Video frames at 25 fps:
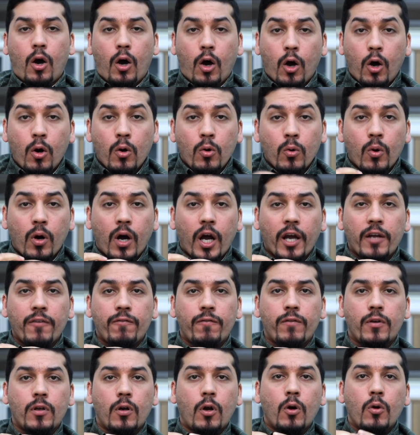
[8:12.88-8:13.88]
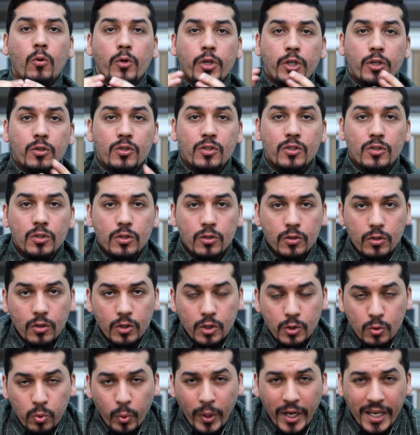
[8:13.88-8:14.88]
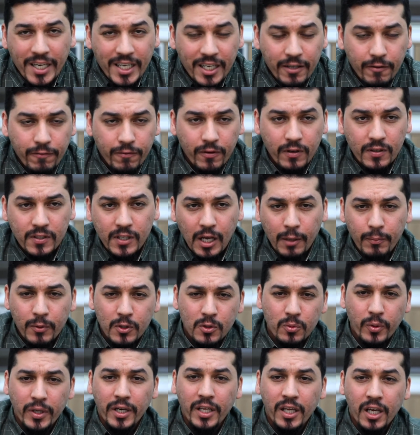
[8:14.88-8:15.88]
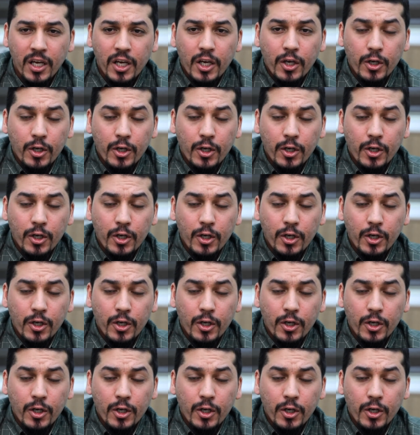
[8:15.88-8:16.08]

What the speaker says: oh, I feel, oh, you sweetie, for example, sweetie,